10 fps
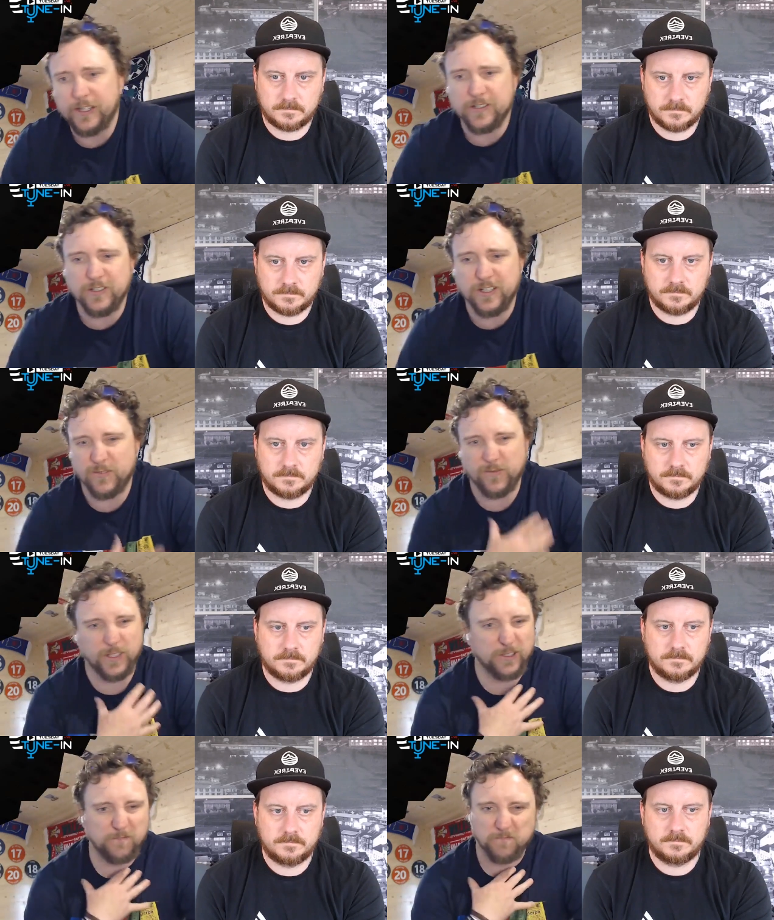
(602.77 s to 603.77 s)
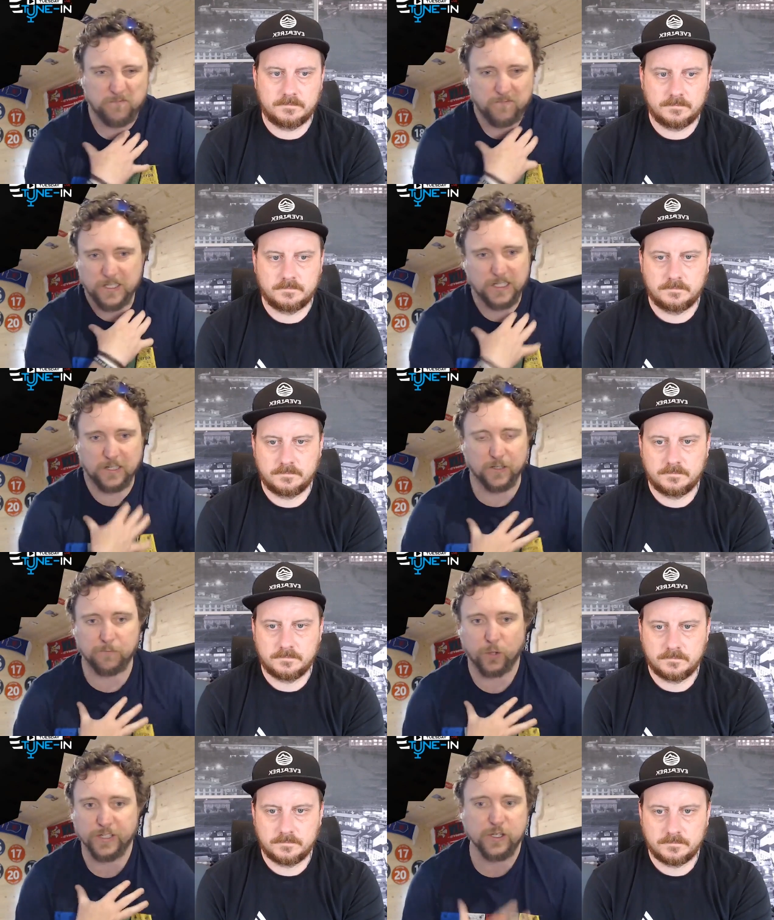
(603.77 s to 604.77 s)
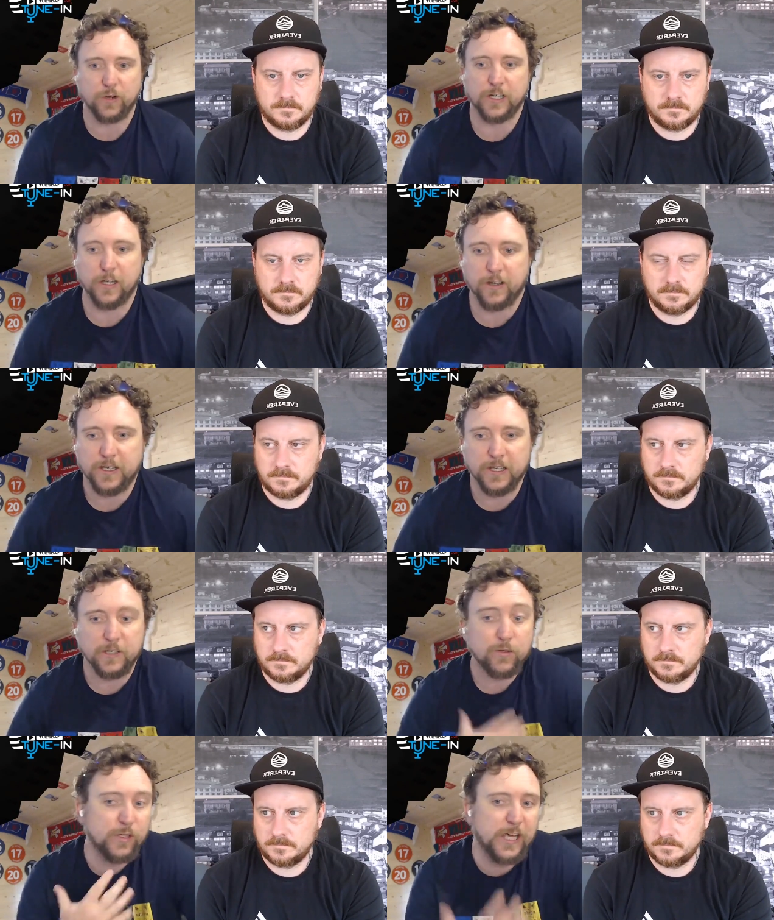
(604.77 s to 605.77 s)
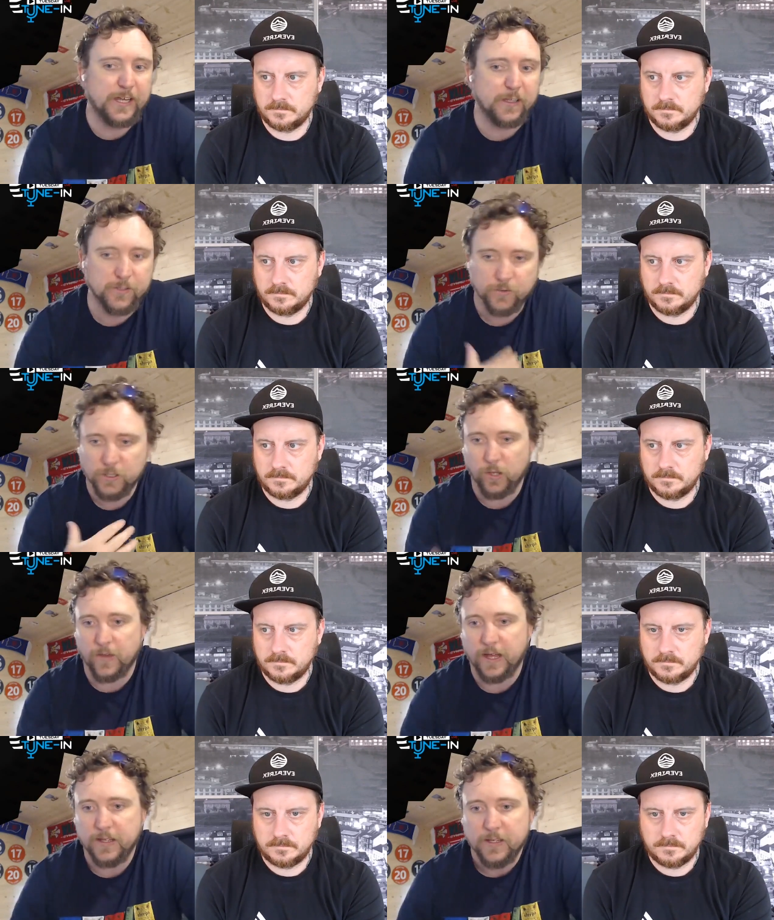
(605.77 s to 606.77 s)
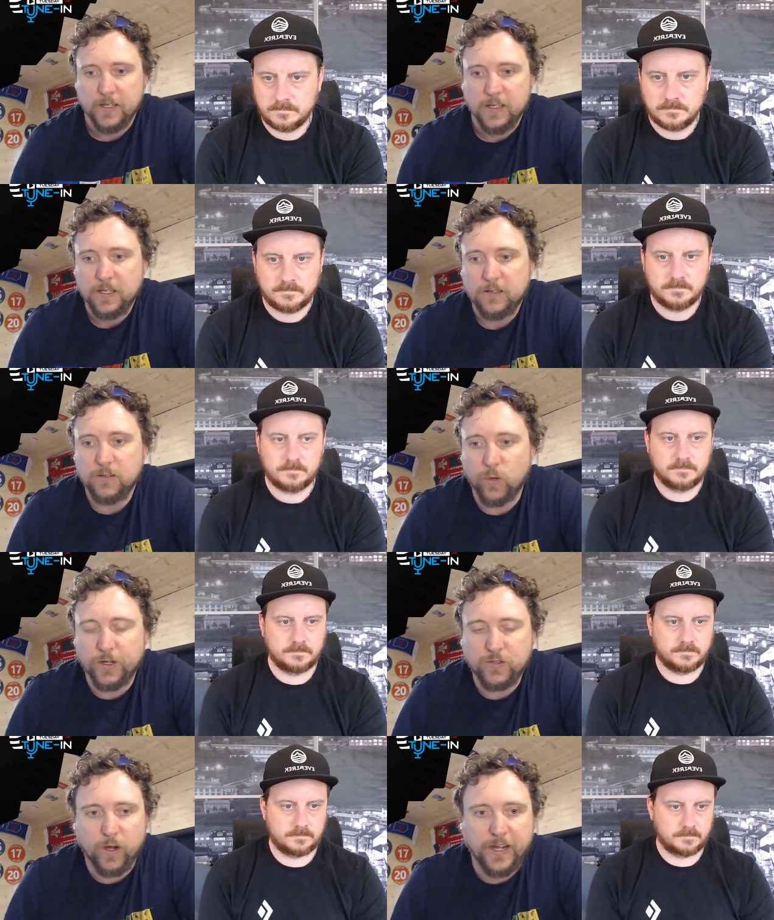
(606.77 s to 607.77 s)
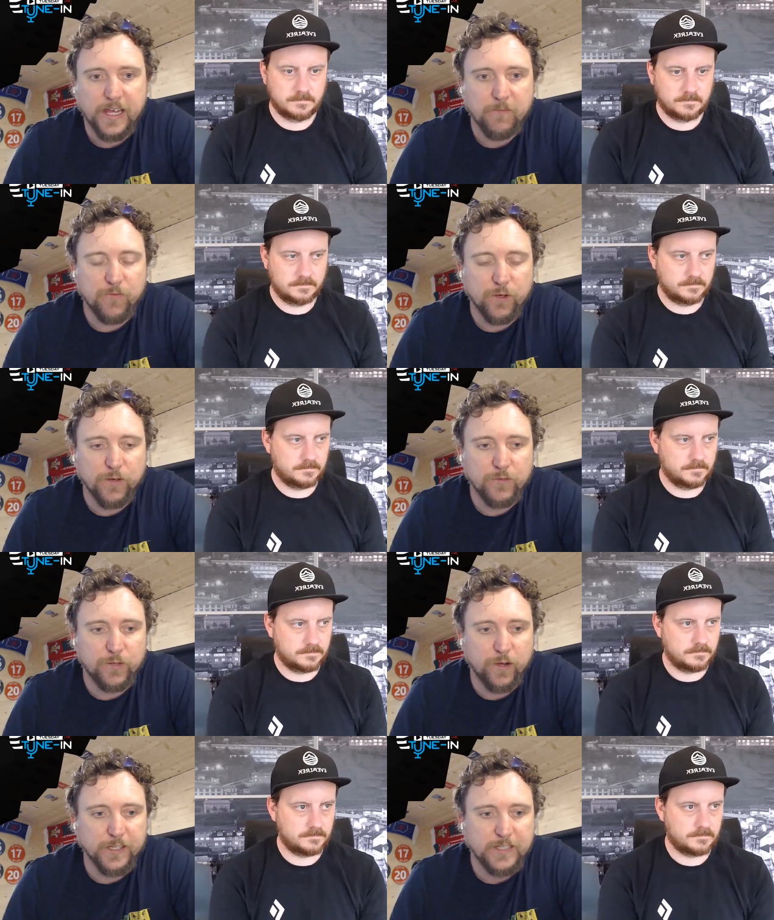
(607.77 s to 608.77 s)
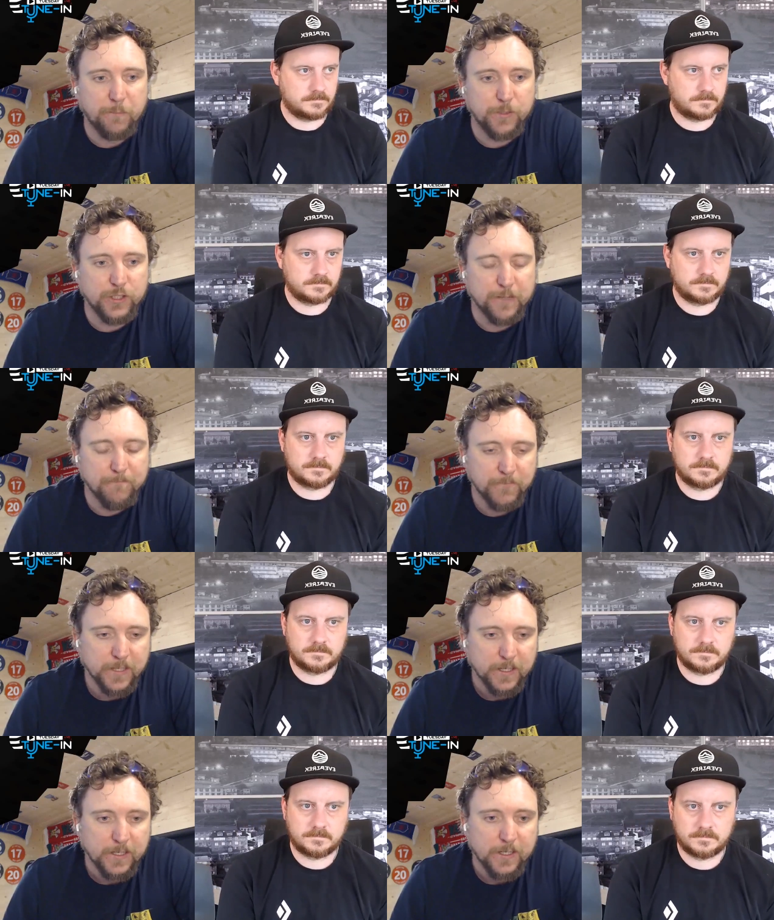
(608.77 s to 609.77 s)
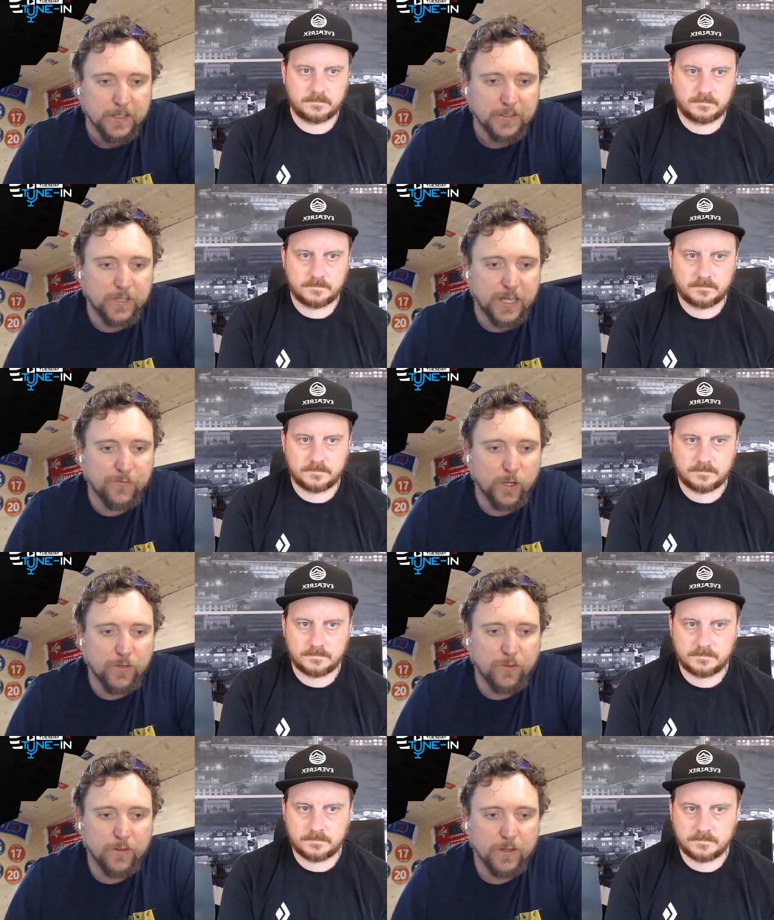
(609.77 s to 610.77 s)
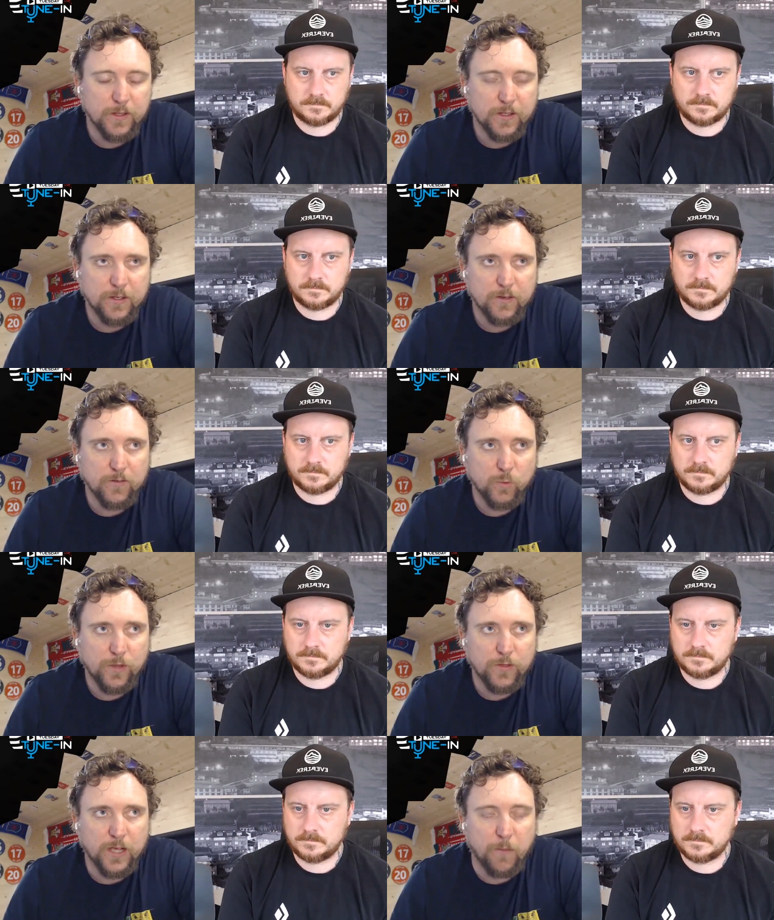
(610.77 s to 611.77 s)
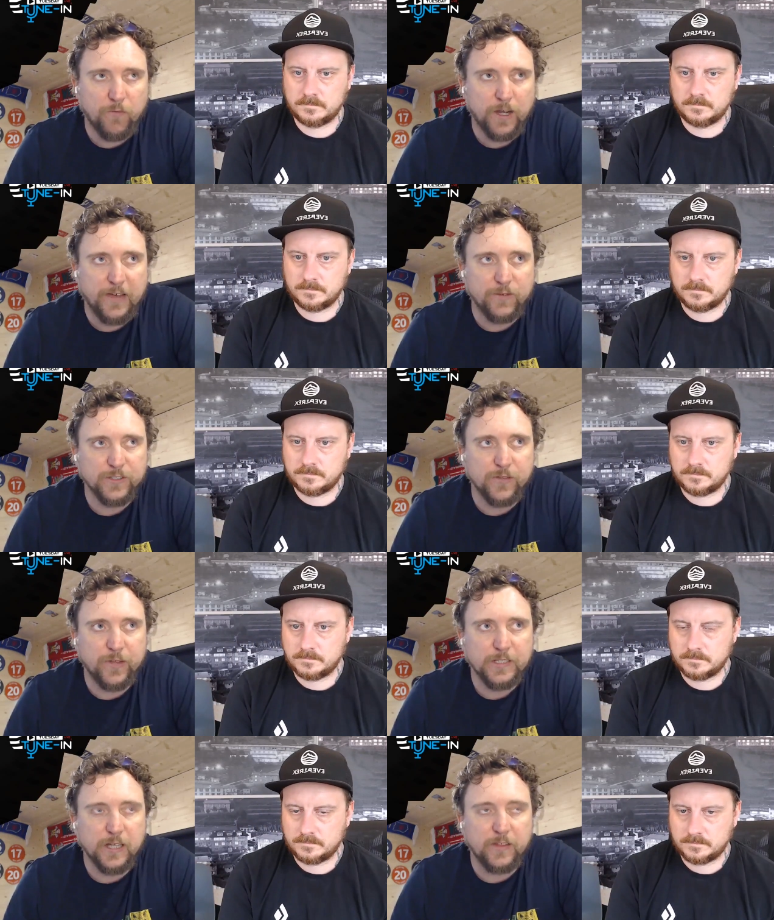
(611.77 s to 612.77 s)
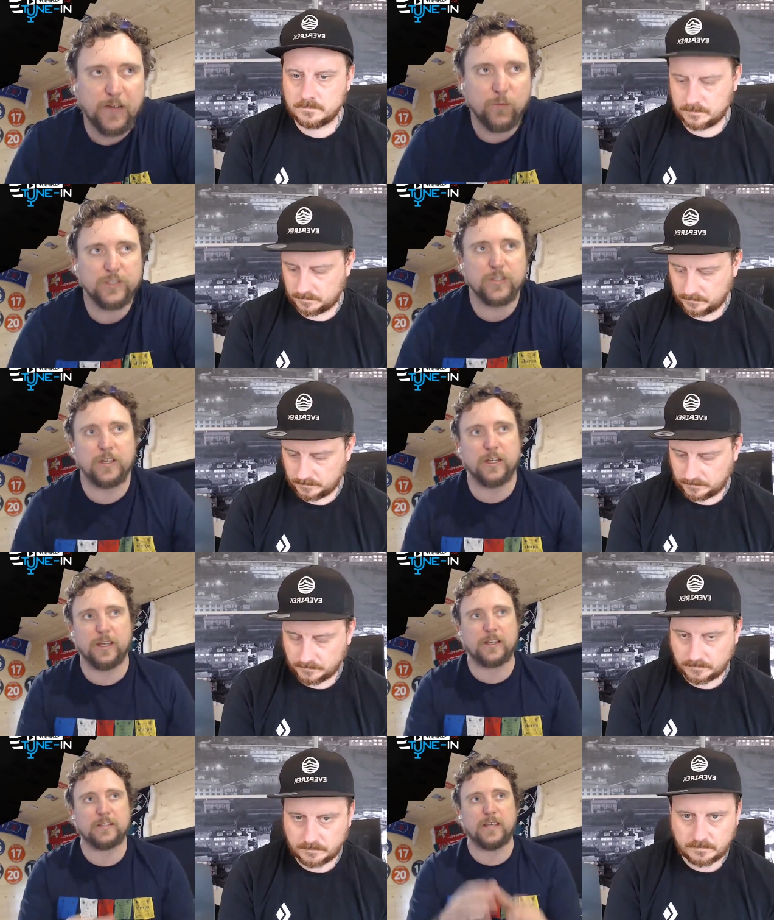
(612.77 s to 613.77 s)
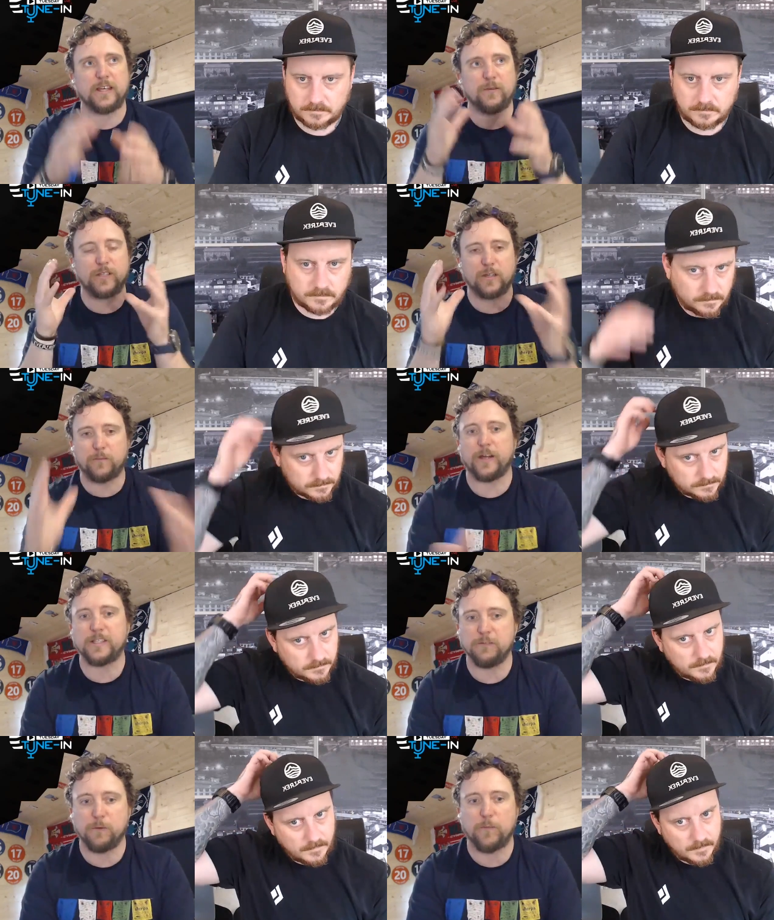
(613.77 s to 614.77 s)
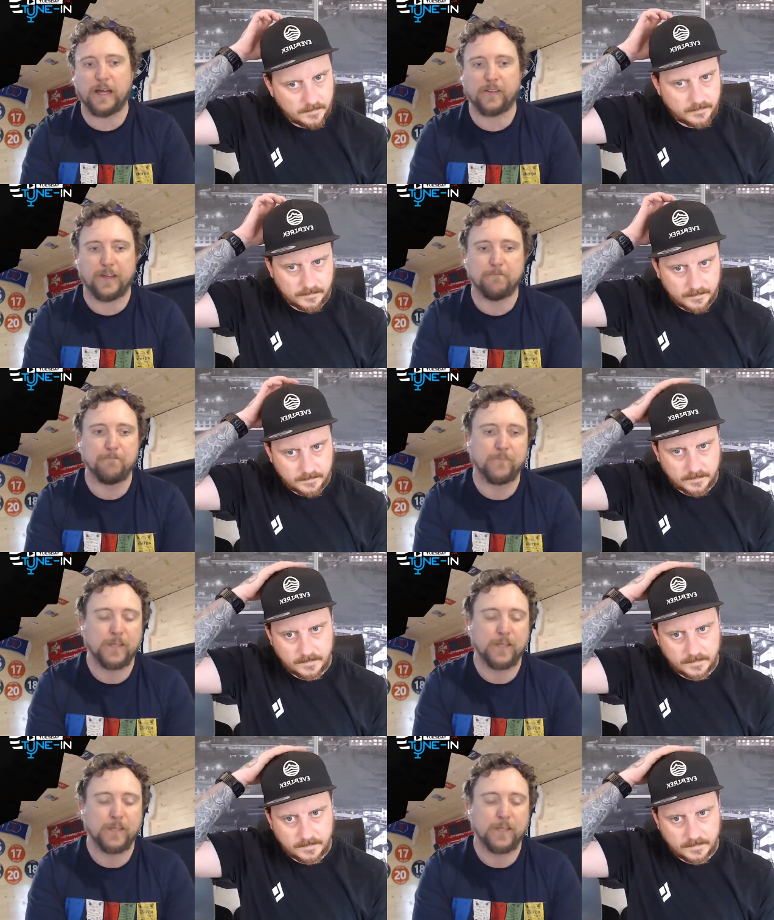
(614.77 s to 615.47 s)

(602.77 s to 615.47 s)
Speaker 1: really, because you're going to feel, you know, your body's not going to like it and you could get ill. So we don't want that. We want to try and aim for, for the right temperature. So, Dave, with with the comfort levels and things like that, what's the, like, say I was going to buy a sleeping bag then,